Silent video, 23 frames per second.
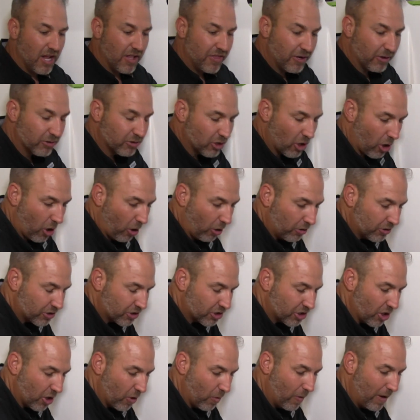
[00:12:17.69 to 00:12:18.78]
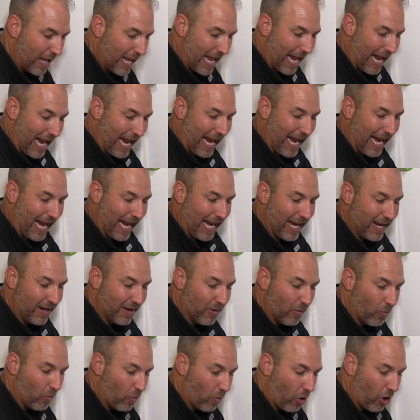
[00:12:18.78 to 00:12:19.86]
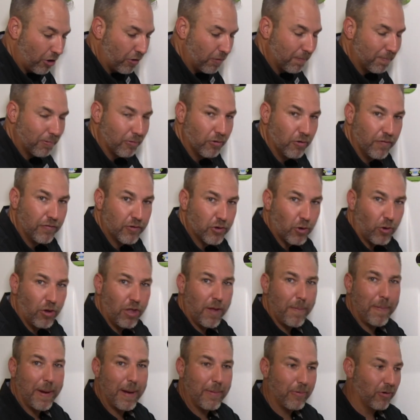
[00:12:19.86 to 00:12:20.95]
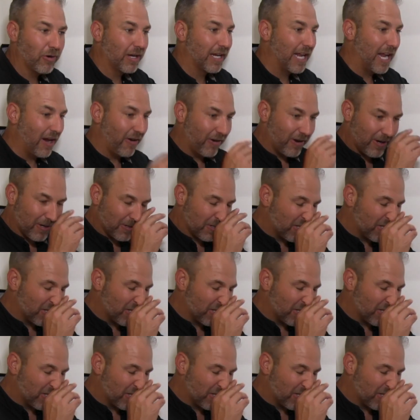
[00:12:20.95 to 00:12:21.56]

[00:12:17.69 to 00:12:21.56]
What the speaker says: There's also a waterproof toilet paper carrier.